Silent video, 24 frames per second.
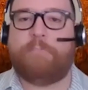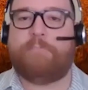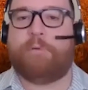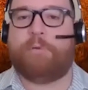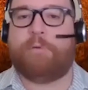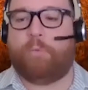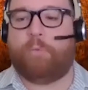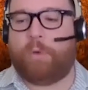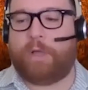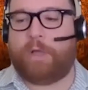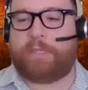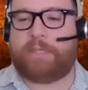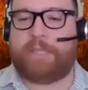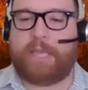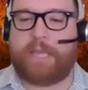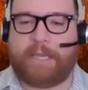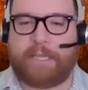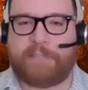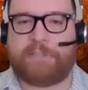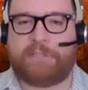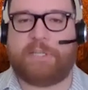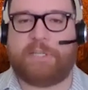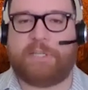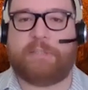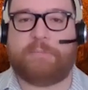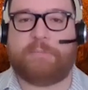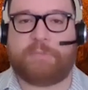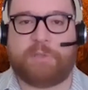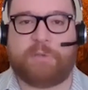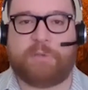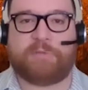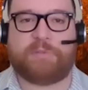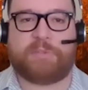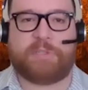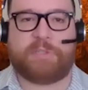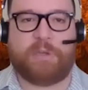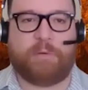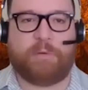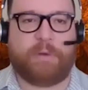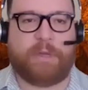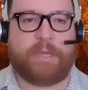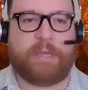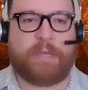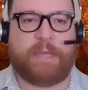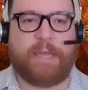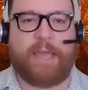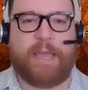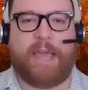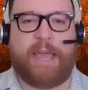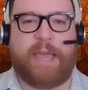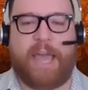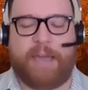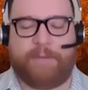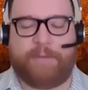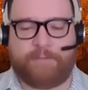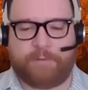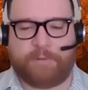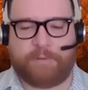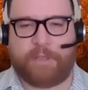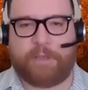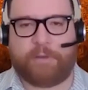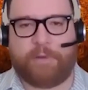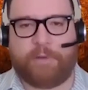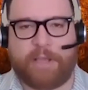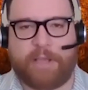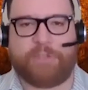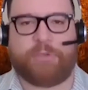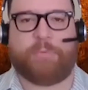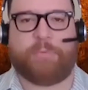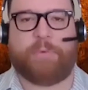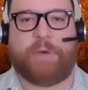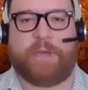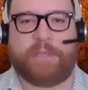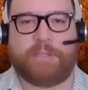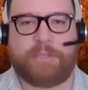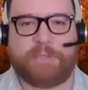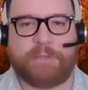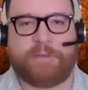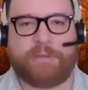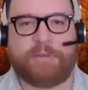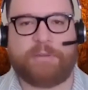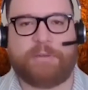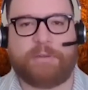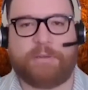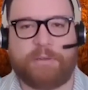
but what they can see themselves doing after they graduate.